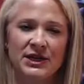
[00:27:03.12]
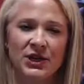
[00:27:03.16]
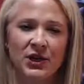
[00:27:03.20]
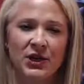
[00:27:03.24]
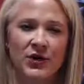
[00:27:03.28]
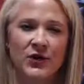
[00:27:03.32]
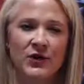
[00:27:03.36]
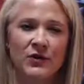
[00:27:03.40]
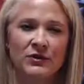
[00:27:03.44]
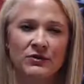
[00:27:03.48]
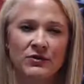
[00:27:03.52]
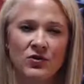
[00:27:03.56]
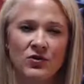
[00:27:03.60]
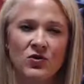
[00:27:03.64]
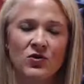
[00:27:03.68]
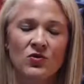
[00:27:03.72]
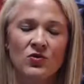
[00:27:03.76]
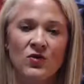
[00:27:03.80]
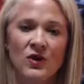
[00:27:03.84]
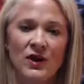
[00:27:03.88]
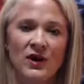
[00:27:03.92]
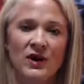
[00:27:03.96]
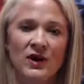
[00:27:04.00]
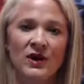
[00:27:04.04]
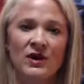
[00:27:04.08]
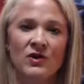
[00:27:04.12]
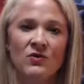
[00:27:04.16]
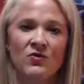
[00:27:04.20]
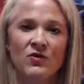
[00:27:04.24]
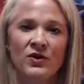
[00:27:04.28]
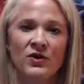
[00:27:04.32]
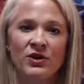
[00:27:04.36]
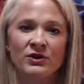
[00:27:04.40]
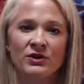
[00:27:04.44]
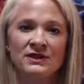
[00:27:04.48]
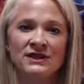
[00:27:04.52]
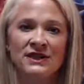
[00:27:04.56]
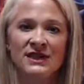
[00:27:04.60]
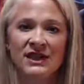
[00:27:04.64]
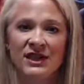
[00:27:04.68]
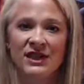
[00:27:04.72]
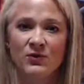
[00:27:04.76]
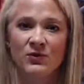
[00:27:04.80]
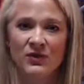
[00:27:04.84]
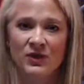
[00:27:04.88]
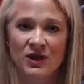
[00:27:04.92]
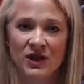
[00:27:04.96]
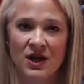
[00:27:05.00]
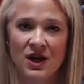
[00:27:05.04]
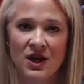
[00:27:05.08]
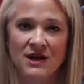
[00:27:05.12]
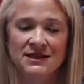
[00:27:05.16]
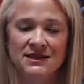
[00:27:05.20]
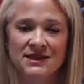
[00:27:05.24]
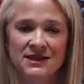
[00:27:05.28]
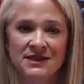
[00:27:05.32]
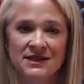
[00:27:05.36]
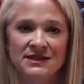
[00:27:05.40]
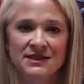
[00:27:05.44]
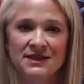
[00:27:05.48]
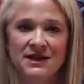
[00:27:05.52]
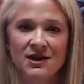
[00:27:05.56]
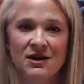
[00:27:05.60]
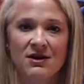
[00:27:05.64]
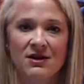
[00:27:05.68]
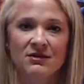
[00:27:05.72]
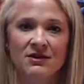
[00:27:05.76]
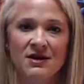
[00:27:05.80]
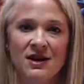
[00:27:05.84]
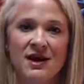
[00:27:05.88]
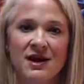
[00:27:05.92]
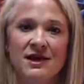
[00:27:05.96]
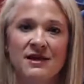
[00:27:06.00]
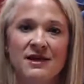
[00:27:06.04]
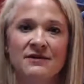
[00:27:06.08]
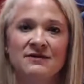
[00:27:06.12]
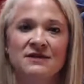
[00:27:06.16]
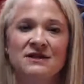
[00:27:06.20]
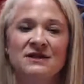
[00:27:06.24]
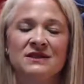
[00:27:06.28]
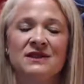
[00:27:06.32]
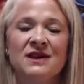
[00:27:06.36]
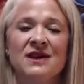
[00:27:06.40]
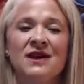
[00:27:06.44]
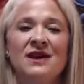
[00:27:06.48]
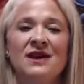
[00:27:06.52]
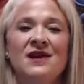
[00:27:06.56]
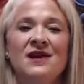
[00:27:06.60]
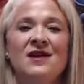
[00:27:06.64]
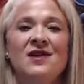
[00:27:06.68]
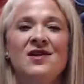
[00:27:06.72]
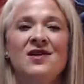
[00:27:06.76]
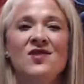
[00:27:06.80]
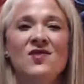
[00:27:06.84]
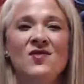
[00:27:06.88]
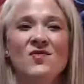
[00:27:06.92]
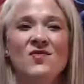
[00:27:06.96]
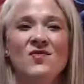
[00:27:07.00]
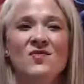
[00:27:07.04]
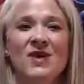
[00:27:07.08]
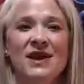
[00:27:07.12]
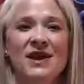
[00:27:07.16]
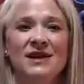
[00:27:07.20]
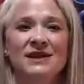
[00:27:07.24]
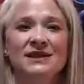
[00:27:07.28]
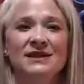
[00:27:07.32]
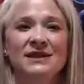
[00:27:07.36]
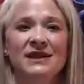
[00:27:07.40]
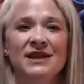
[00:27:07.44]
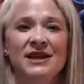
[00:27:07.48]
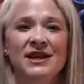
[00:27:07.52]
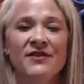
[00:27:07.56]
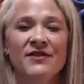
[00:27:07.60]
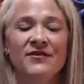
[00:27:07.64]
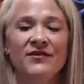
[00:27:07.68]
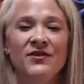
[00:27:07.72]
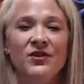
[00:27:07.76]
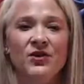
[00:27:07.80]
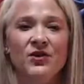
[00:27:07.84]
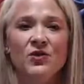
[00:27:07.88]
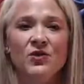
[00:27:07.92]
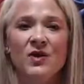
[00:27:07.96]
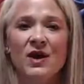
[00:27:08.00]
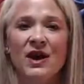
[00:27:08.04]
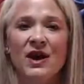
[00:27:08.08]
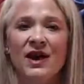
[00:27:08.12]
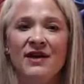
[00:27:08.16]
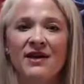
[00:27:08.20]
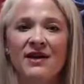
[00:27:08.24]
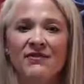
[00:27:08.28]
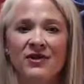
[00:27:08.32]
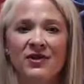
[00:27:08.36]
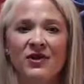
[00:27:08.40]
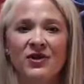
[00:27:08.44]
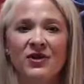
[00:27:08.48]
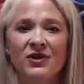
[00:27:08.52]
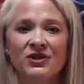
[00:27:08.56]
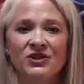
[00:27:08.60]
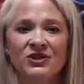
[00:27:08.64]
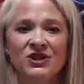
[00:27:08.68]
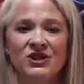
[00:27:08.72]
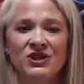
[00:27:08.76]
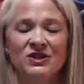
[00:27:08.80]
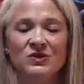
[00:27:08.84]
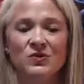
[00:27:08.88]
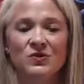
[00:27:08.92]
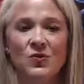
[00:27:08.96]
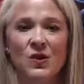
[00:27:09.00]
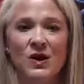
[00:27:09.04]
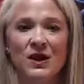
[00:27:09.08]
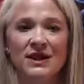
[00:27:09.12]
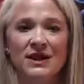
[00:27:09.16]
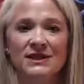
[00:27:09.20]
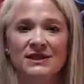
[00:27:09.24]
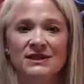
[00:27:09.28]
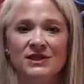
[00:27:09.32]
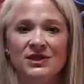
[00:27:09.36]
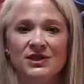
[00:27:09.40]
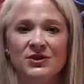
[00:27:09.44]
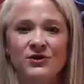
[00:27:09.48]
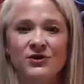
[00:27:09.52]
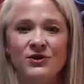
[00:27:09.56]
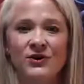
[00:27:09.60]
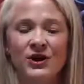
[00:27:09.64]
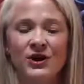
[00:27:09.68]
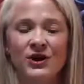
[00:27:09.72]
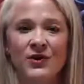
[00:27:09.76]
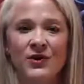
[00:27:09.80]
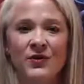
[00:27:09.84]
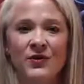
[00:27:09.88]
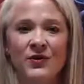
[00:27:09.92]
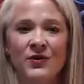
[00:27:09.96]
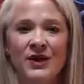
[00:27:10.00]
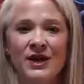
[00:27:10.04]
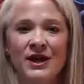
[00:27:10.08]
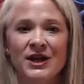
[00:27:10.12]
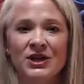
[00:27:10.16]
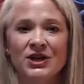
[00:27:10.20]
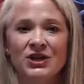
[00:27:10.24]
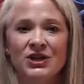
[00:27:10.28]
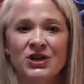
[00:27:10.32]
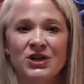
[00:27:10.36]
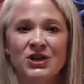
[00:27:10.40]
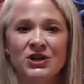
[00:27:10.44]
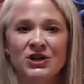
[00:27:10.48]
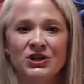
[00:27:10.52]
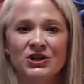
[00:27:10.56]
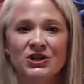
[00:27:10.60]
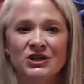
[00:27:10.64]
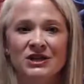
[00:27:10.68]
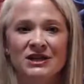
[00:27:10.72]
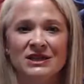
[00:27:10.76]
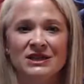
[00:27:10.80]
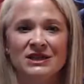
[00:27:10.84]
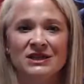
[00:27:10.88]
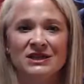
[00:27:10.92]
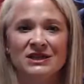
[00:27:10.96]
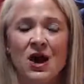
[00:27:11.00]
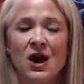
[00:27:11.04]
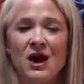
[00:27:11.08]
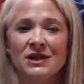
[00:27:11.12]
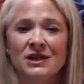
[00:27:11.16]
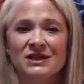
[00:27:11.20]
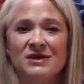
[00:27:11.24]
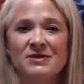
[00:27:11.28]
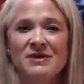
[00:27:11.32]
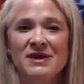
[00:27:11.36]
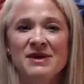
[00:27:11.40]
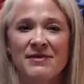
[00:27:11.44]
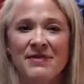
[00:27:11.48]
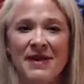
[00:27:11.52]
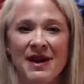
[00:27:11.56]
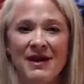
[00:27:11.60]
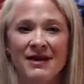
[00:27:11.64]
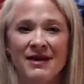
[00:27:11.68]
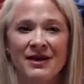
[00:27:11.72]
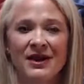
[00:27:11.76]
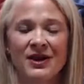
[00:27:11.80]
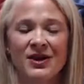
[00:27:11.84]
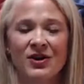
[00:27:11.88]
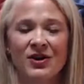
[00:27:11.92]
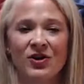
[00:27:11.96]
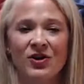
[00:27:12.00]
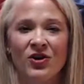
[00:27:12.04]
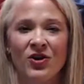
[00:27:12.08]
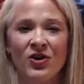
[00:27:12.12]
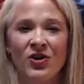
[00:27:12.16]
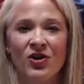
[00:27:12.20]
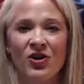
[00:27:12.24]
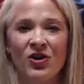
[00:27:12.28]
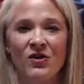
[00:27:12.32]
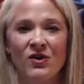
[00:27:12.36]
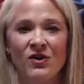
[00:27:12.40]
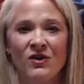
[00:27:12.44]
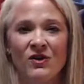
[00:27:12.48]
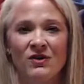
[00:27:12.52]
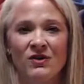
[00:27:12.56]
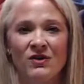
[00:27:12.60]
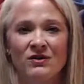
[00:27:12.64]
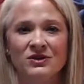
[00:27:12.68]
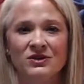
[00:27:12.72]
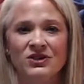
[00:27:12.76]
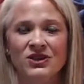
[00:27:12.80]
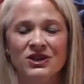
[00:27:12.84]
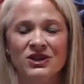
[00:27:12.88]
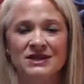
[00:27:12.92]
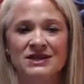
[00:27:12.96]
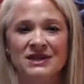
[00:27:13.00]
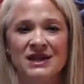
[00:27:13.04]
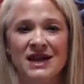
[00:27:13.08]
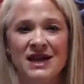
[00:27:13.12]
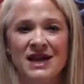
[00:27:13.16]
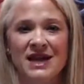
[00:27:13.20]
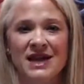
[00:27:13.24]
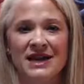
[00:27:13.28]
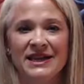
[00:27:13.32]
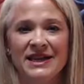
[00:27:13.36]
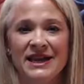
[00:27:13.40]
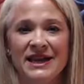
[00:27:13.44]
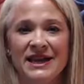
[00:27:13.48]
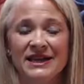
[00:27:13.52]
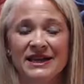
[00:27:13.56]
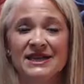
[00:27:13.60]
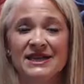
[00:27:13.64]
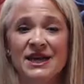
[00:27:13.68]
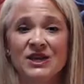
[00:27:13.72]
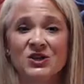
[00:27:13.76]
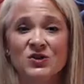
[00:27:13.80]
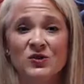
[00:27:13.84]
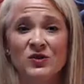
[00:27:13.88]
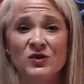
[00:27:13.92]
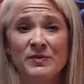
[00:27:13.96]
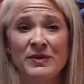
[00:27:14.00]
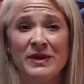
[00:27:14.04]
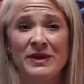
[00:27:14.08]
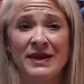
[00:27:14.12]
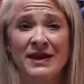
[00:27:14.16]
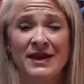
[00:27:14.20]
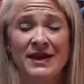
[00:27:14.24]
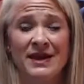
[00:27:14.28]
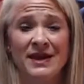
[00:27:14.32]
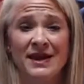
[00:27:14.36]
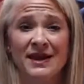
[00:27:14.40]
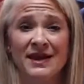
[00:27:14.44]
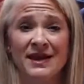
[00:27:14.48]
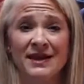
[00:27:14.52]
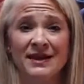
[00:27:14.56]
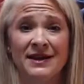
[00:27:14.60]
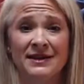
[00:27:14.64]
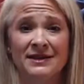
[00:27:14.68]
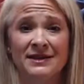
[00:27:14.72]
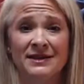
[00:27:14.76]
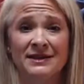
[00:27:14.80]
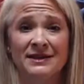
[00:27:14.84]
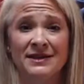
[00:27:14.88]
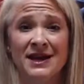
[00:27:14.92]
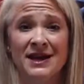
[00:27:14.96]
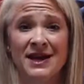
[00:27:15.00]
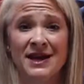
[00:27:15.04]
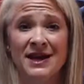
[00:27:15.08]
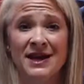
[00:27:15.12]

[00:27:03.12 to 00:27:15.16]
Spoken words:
go through when we're dealing with losses in our lives. But if you ever just want to, talk to me about it, or just get in touch with me and